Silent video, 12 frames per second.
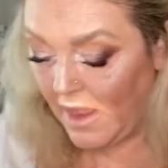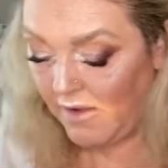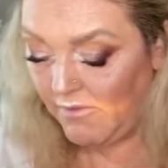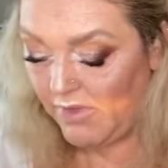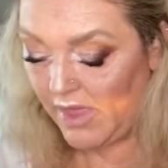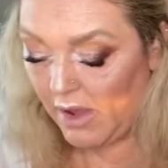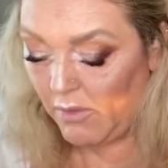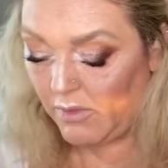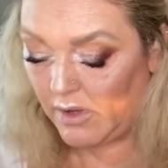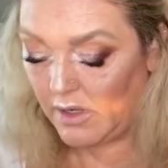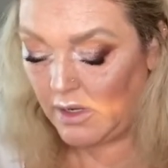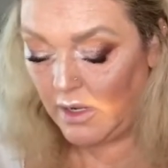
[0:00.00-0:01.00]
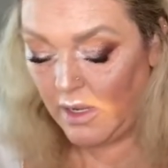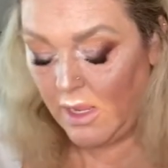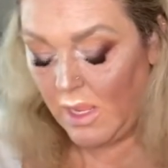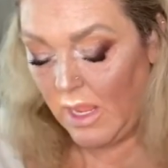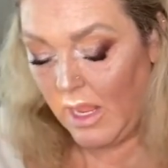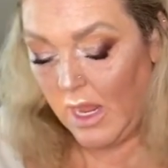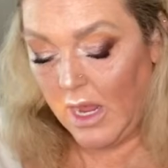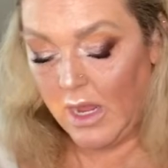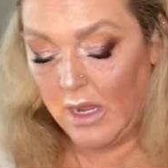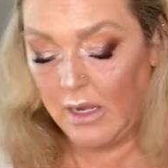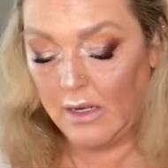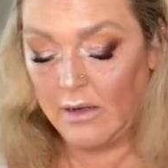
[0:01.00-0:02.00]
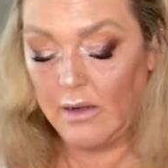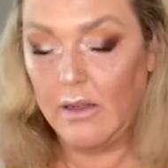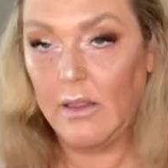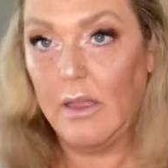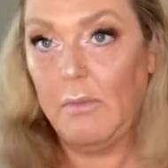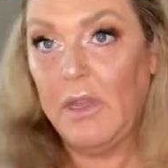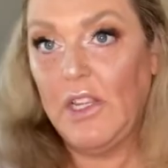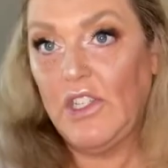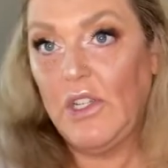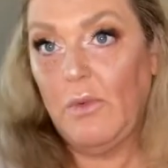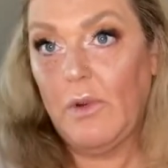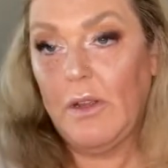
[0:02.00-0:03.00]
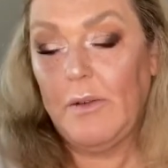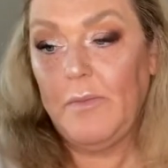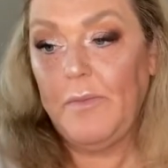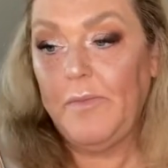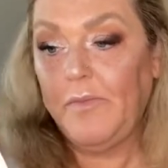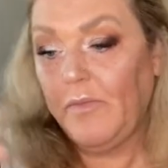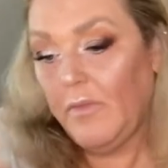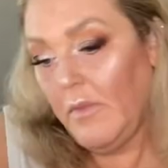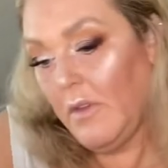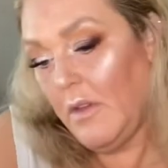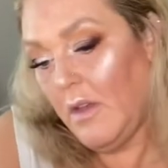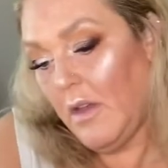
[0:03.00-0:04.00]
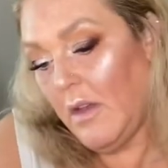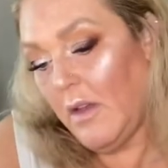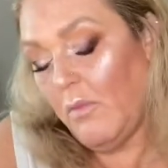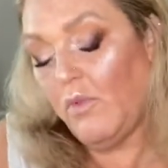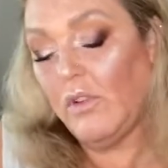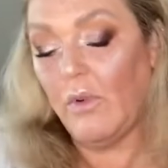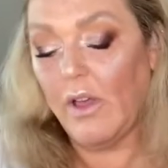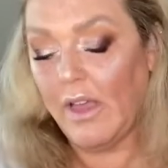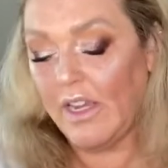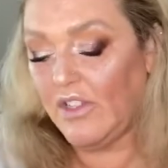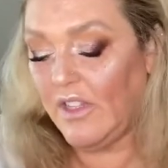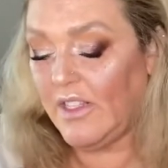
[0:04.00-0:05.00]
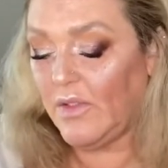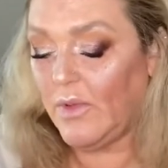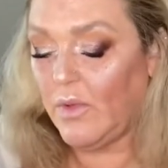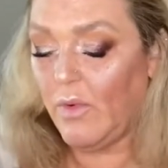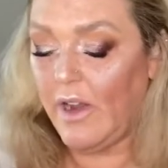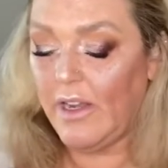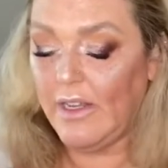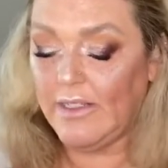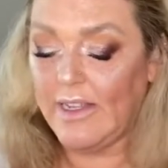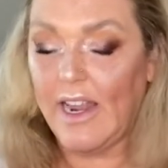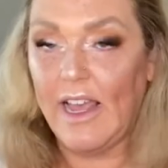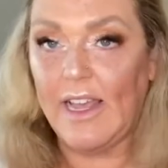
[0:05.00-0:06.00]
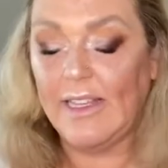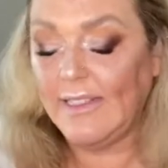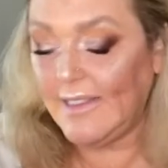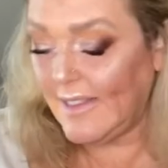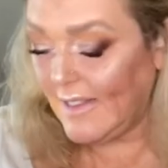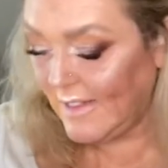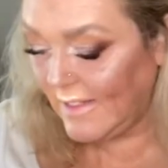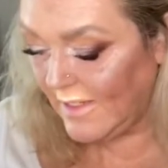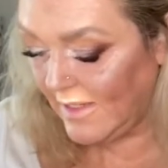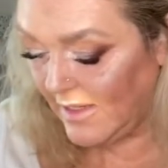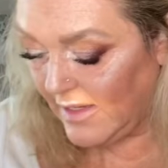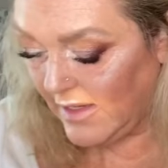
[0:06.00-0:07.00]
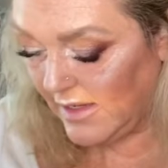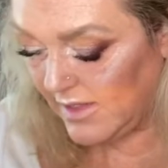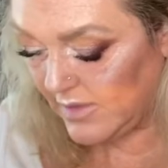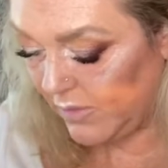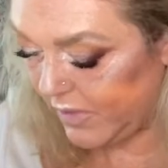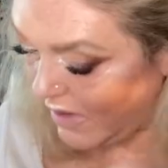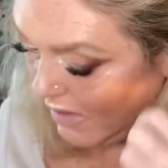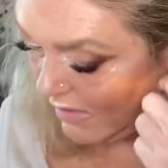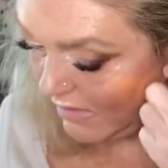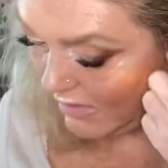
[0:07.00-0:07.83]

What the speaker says: that one and the peachy one. Well, actually this one's white. It's got iced as well.